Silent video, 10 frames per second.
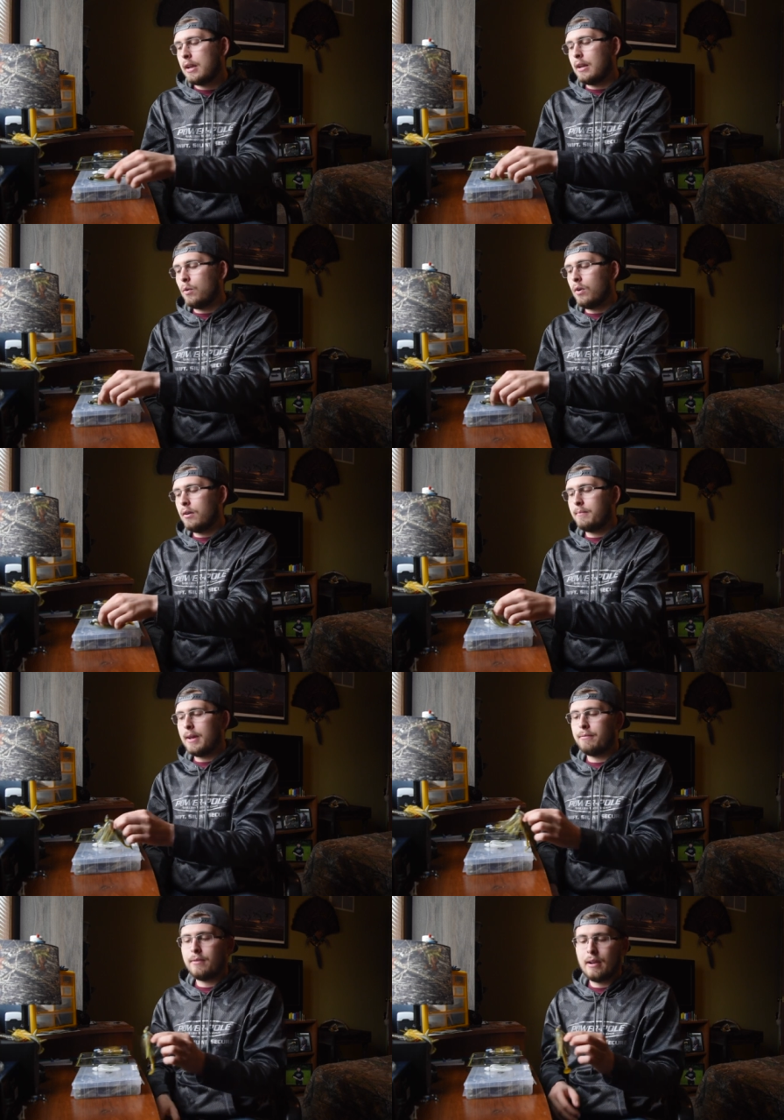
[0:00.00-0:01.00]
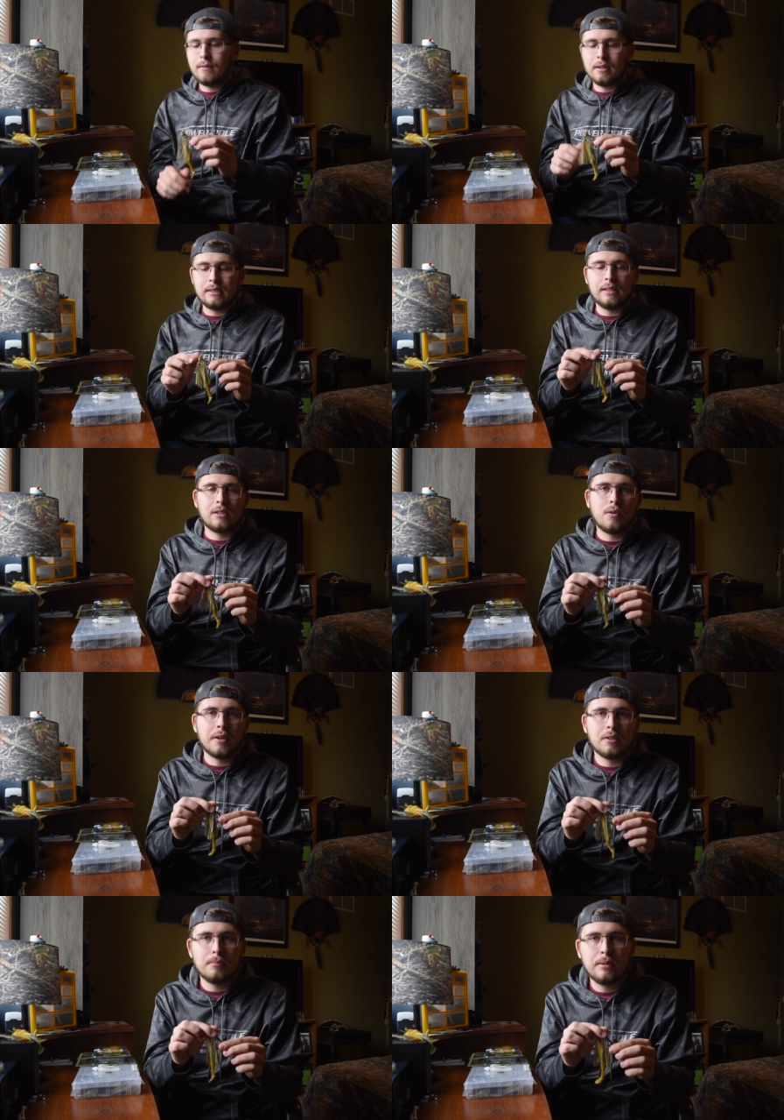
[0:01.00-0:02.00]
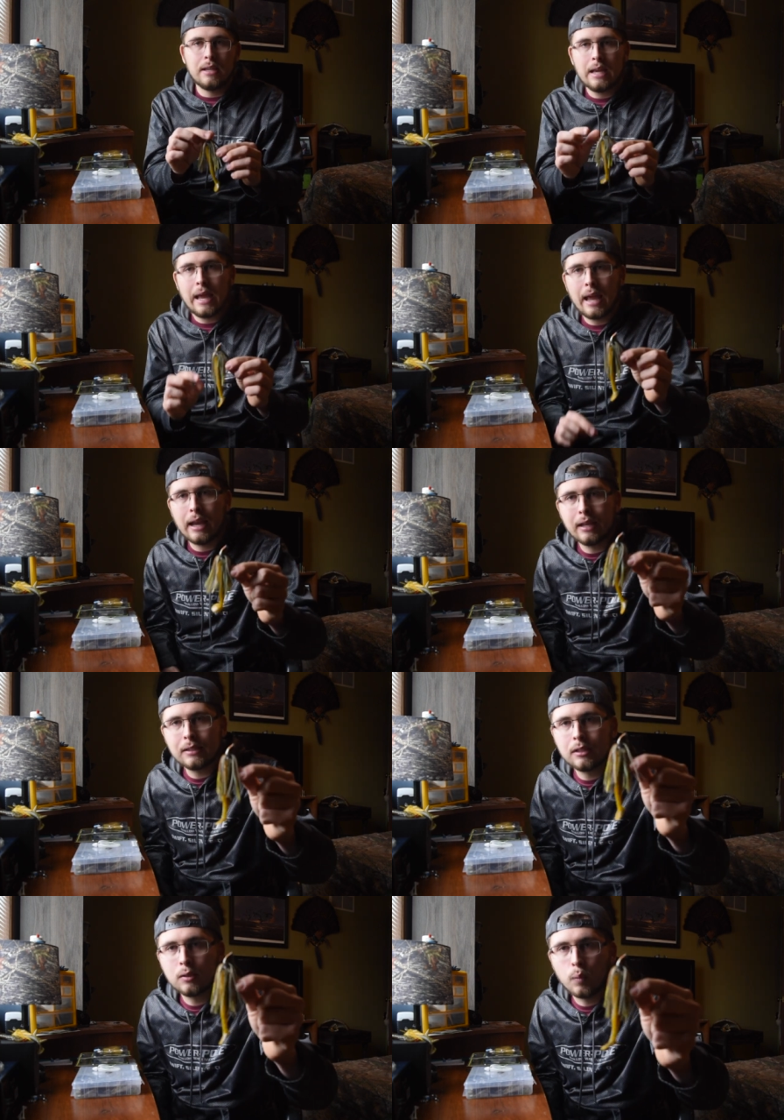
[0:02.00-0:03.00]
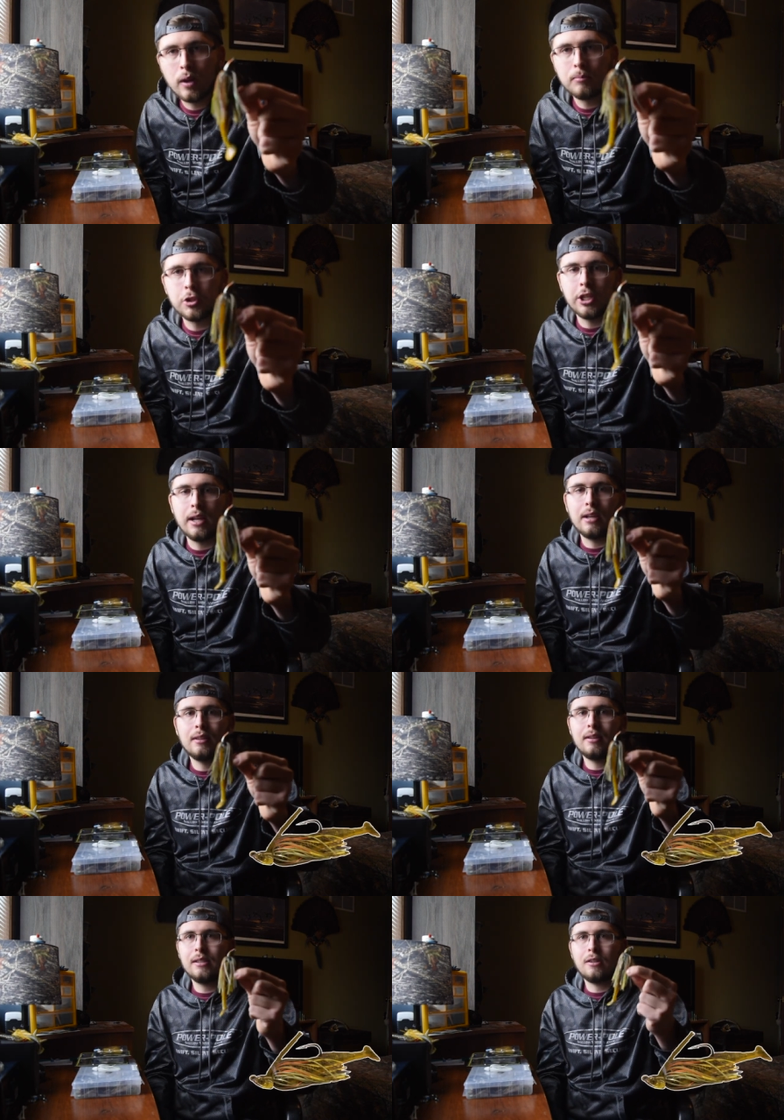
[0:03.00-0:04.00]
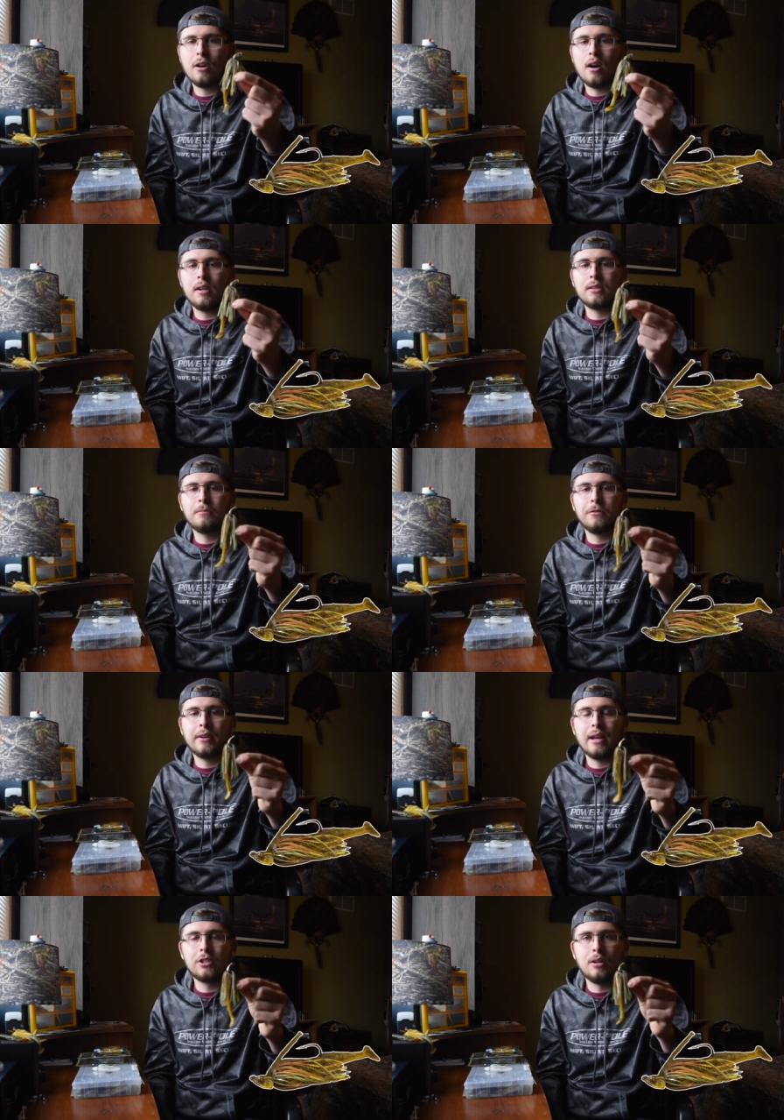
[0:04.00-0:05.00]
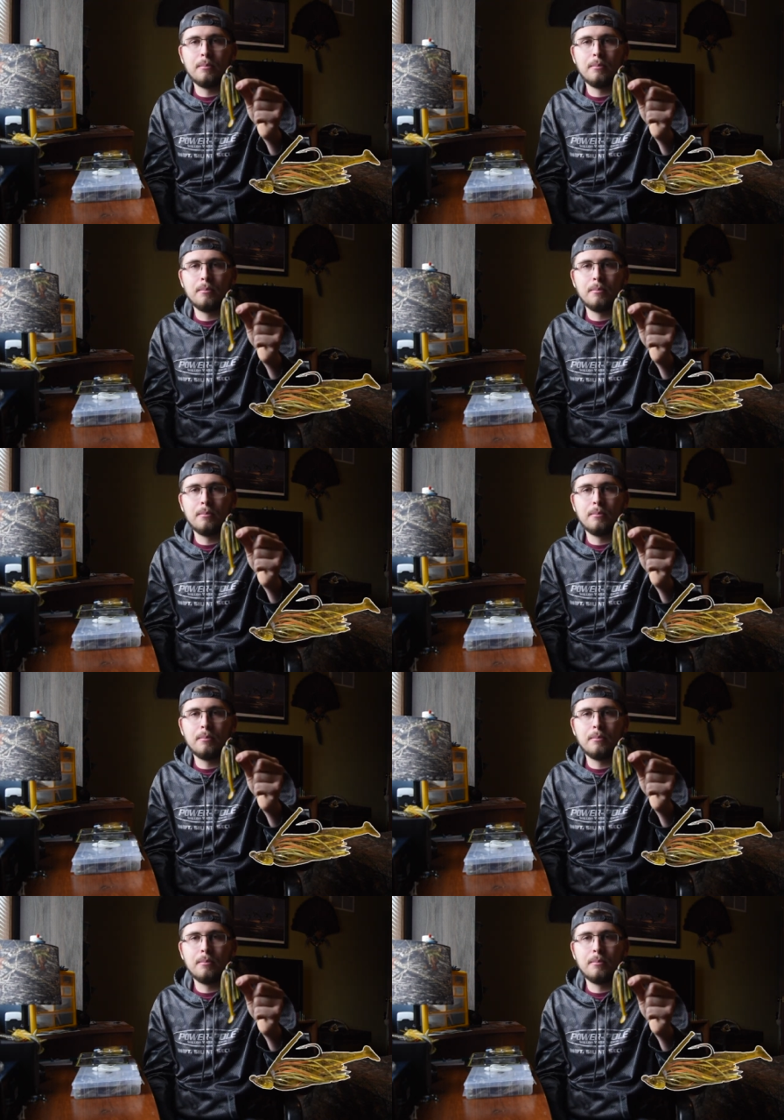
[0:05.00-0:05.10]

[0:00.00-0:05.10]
Now, one of my favorites is going to be a swim jig. These are awesome for catching